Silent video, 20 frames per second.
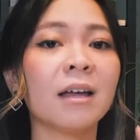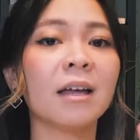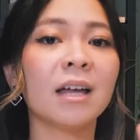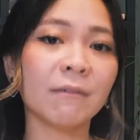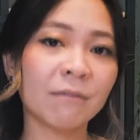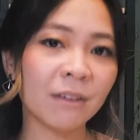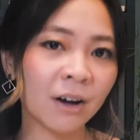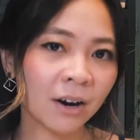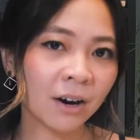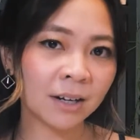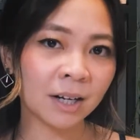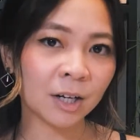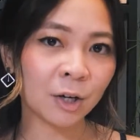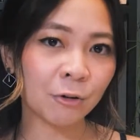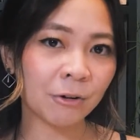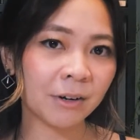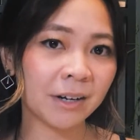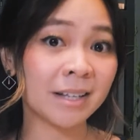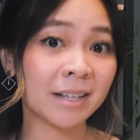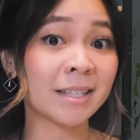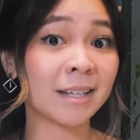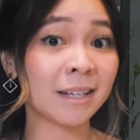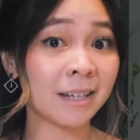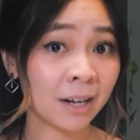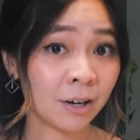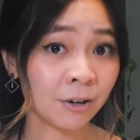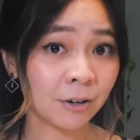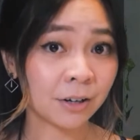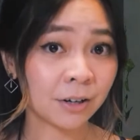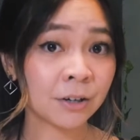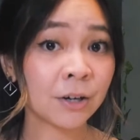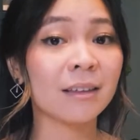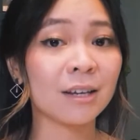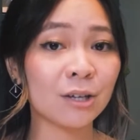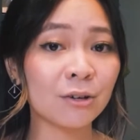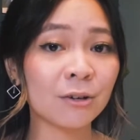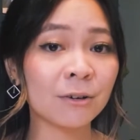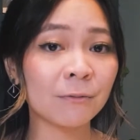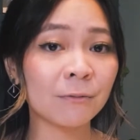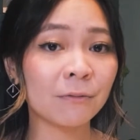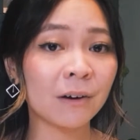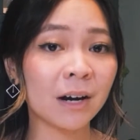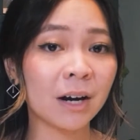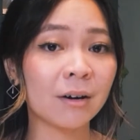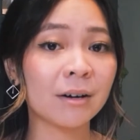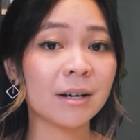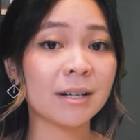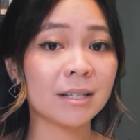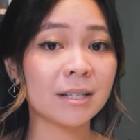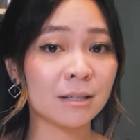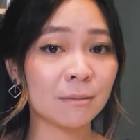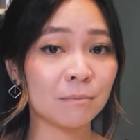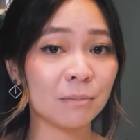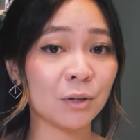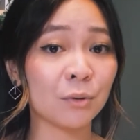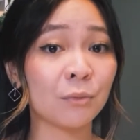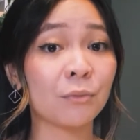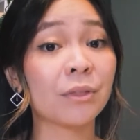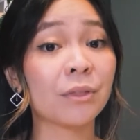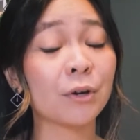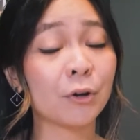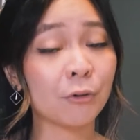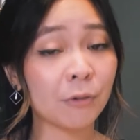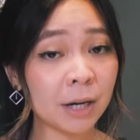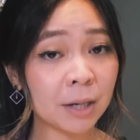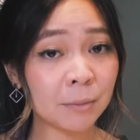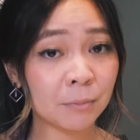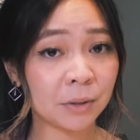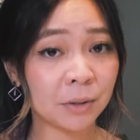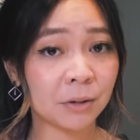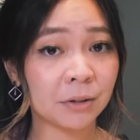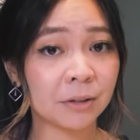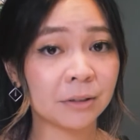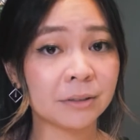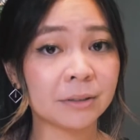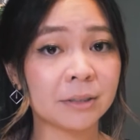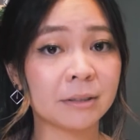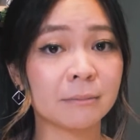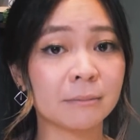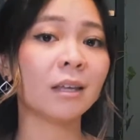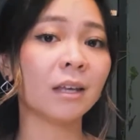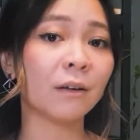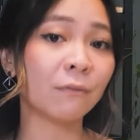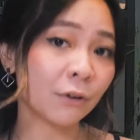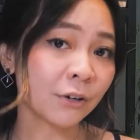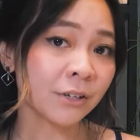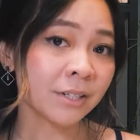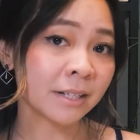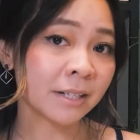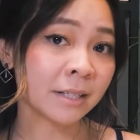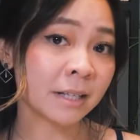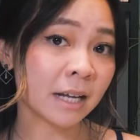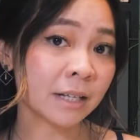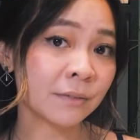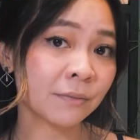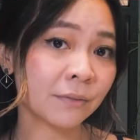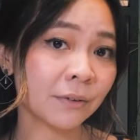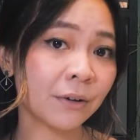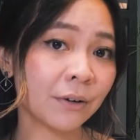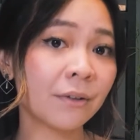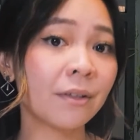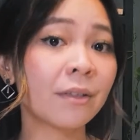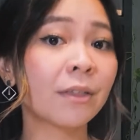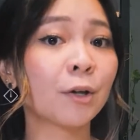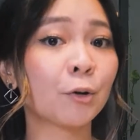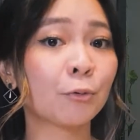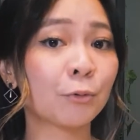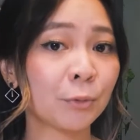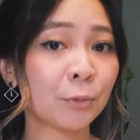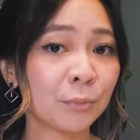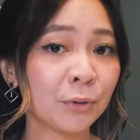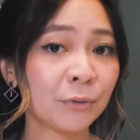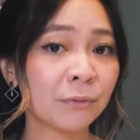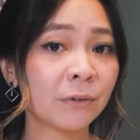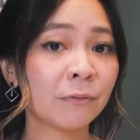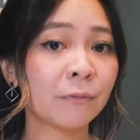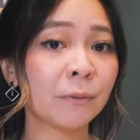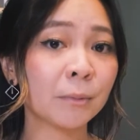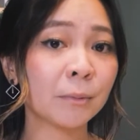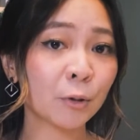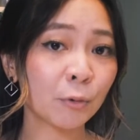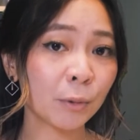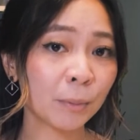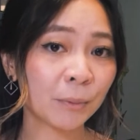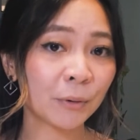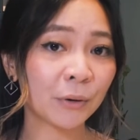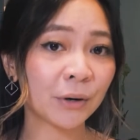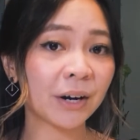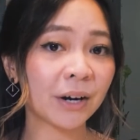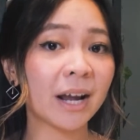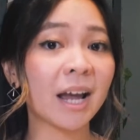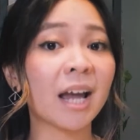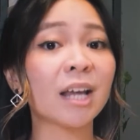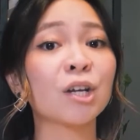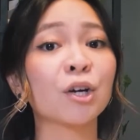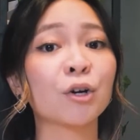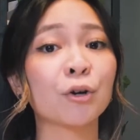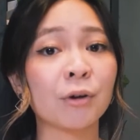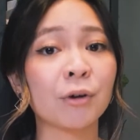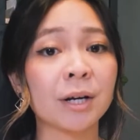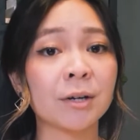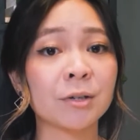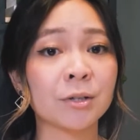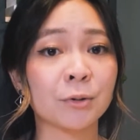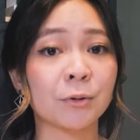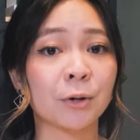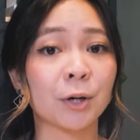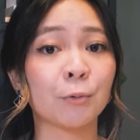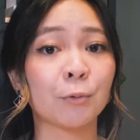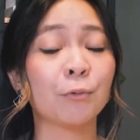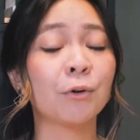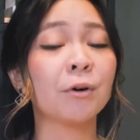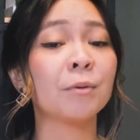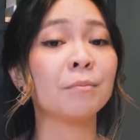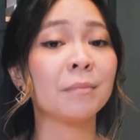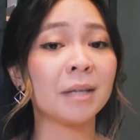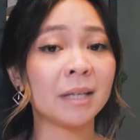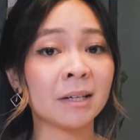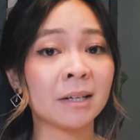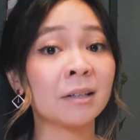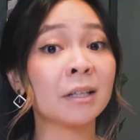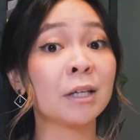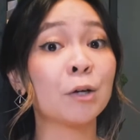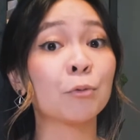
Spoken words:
If the hard inquiry is an error, then you can file a dispute with the credit bureaus. If you're successful, they'll remove it from your report and your credit score will immediately